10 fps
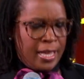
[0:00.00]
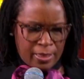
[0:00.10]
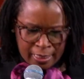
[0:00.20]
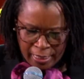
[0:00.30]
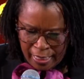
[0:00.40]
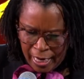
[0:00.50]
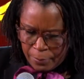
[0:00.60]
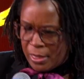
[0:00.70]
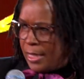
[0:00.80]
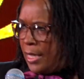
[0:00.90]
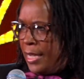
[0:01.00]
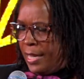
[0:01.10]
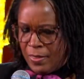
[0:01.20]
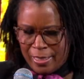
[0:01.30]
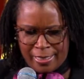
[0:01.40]
and the calamity
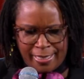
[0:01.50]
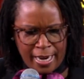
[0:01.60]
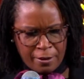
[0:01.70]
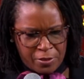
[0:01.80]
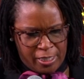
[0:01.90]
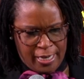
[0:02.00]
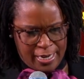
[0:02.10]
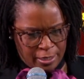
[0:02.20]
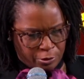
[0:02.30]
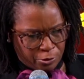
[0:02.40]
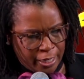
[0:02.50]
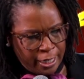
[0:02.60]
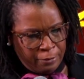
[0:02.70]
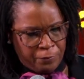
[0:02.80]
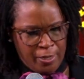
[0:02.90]
and the deaths and the
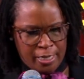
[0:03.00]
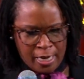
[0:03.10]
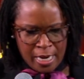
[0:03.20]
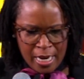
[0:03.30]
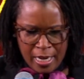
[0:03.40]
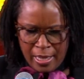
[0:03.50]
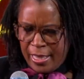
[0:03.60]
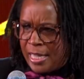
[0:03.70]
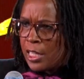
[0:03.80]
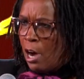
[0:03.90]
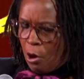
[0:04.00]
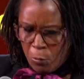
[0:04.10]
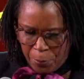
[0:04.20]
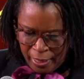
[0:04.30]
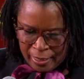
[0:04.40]
grief and this
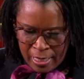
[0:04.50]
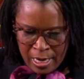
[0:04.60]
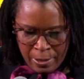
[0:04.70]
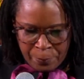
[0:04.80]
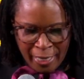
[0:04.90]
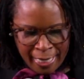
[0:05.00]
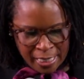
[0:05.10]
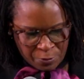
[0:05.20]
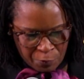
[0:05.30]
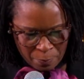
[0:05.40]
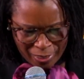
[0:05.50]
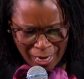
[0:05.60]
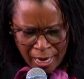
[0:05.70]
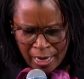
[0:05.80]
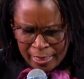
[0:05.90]
hope and peace from
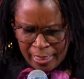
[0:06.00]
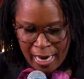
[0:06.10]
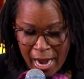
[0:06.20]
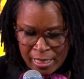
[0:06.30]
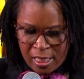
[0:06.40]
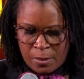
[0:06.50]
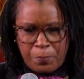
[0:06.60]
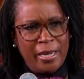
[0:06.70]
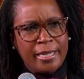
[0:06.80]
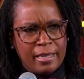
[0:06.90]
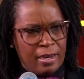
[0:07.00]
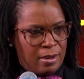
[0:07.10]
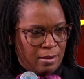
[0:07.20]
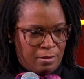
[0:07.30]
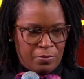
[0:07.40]
God that I speak
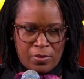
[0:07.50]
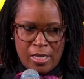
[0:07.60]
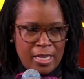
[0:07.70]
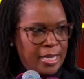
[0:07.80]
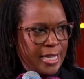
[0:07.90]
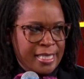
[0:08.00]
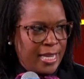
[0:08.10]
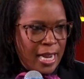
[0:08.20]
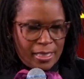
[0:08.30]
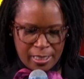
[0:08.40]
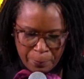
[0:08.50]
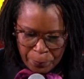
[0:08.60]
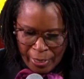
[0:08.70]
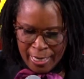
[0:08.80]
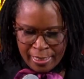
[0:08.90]
of? It's not
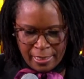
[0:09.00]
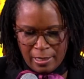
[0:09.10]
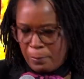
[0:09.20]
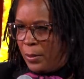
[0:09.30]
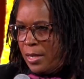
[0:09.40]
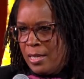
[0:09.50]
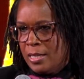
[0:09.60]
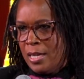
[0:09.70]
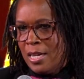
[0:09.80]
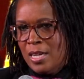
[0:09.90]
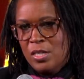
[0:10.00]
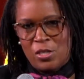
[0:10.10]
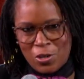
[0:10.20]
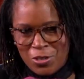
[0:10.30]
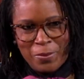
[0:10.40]
dependent upon
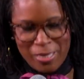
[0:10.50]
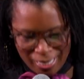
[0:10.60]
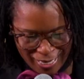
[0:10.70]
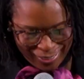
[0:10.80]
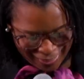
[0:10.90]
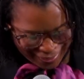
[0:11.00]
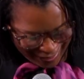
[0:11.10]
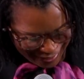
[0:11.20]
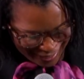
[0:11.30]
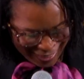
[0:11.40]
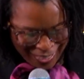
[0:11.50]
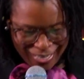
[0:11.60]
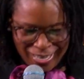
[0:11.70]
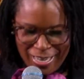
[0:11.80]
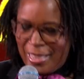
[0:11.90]
circumstances.
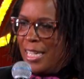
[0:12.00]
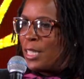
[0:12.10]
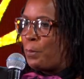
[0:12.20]
This